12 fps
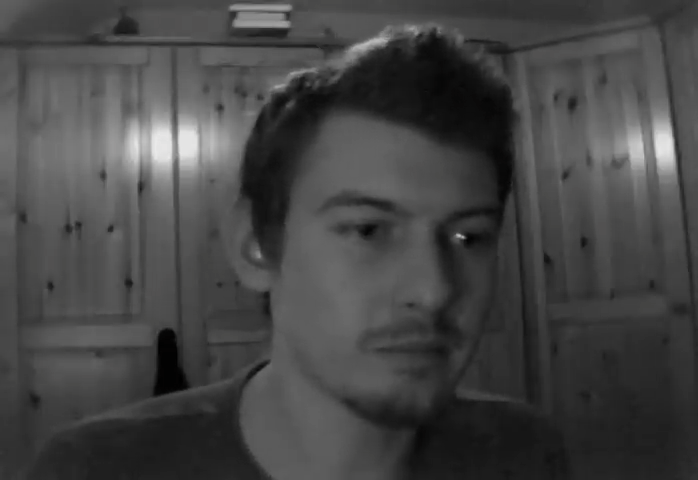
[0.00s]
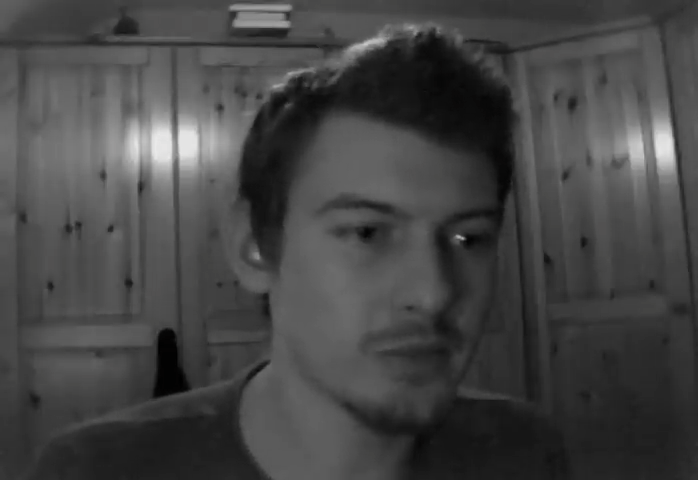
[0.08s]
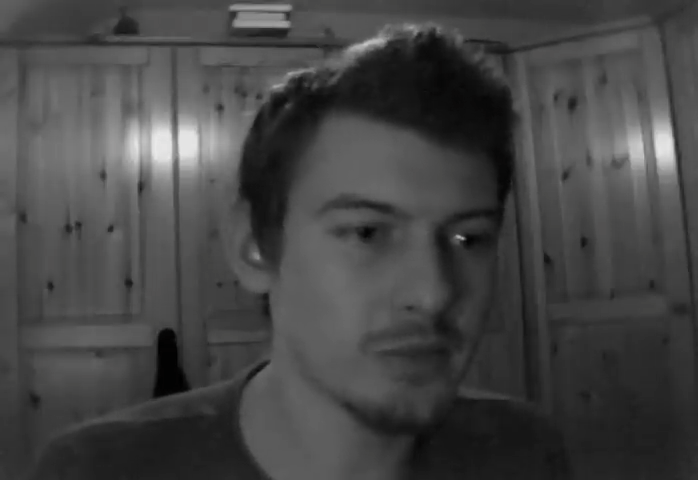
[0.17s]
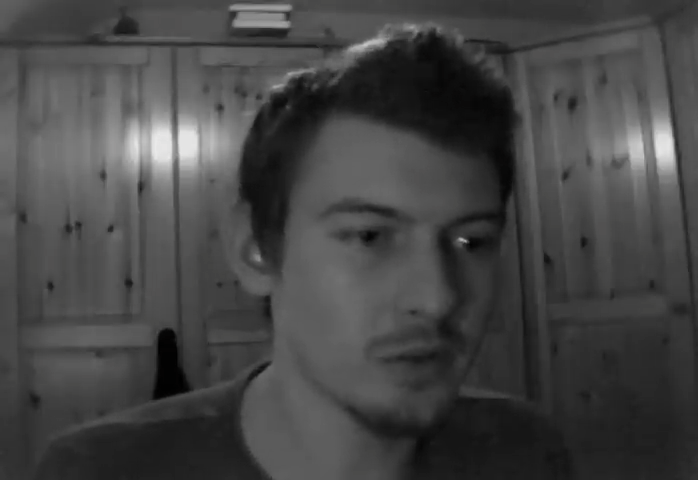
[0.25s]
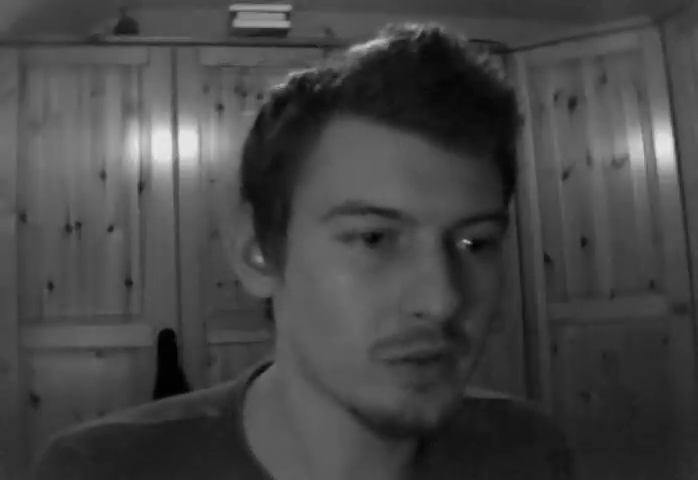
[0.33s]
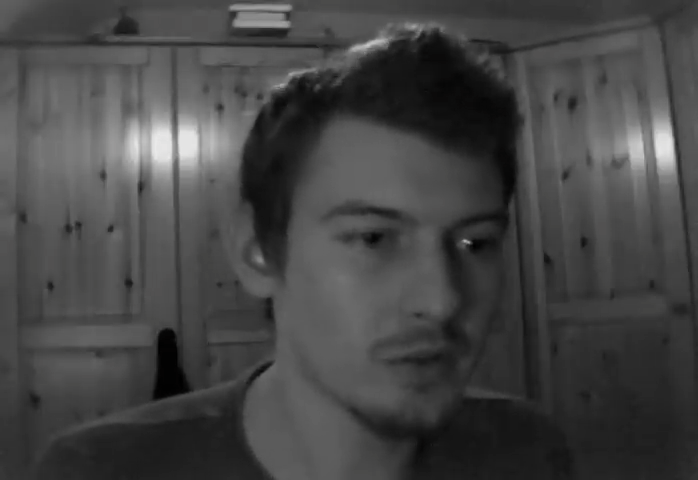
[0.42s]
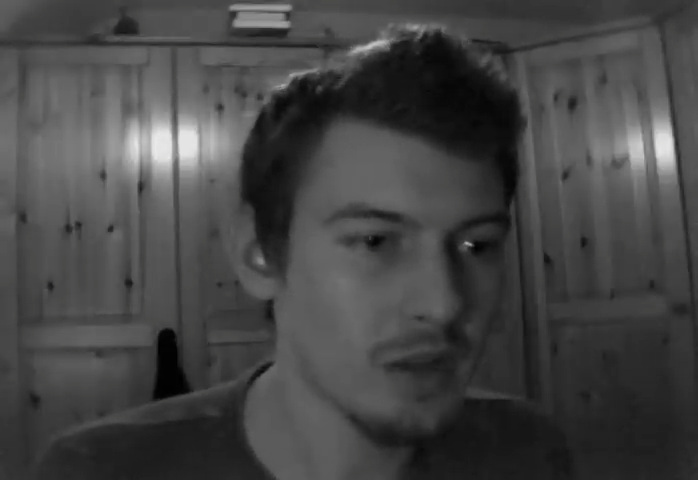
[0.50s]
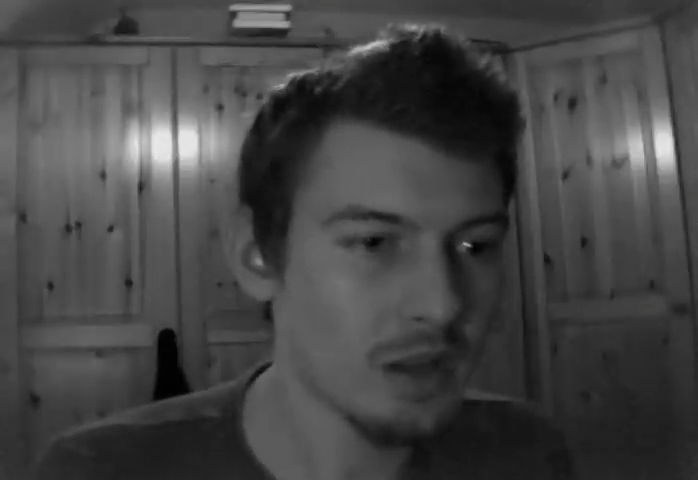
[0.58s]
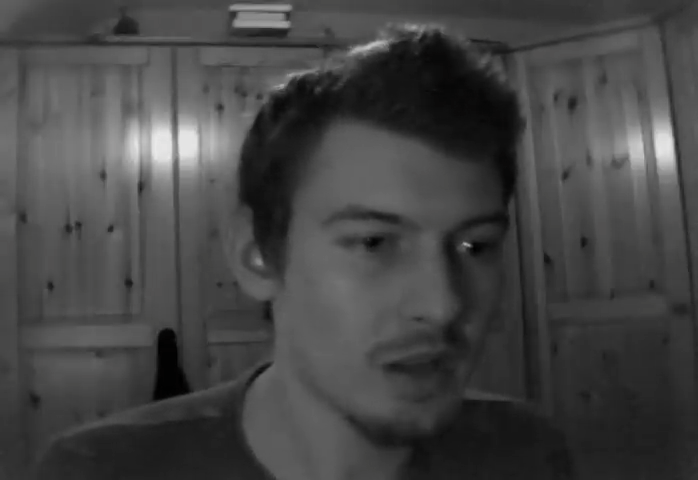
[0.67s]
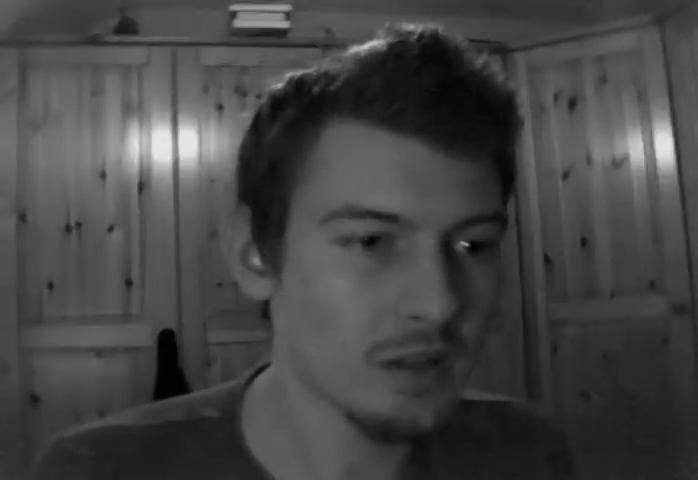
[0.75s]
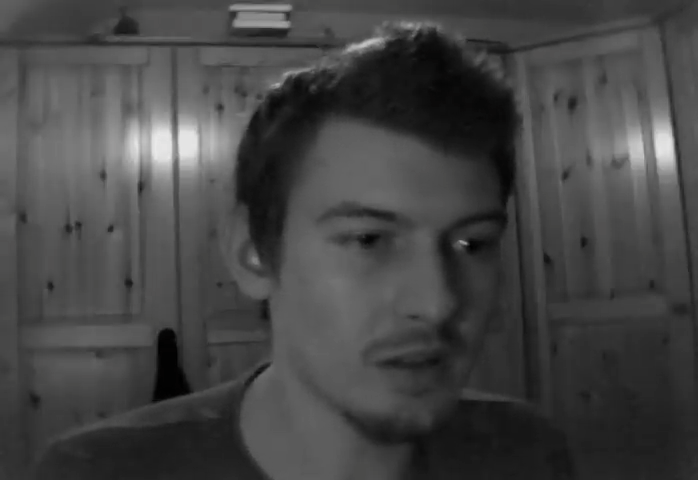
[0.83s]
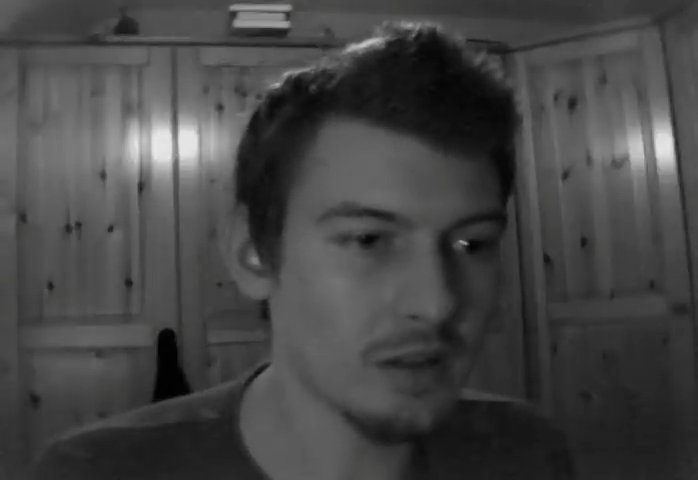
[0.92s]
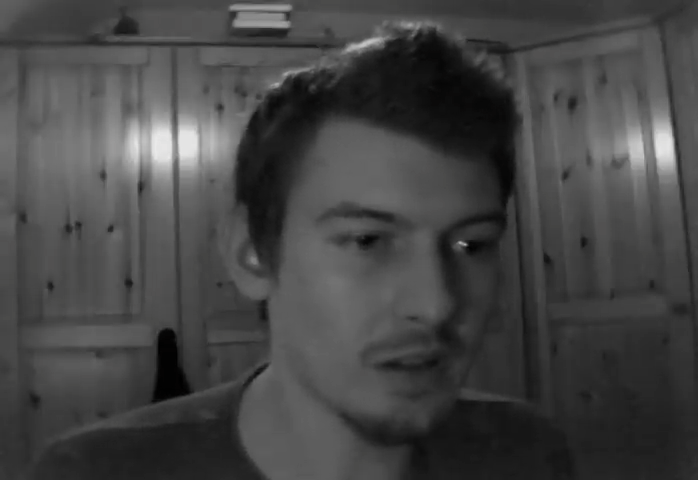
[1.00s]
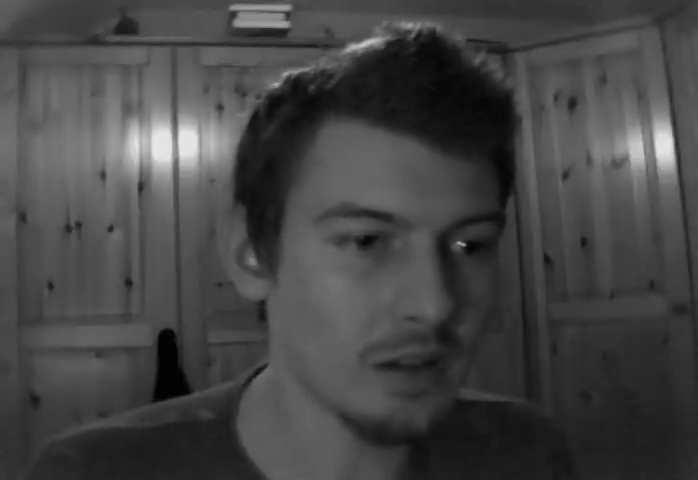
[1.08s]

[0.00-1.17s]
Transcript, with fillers: to uh,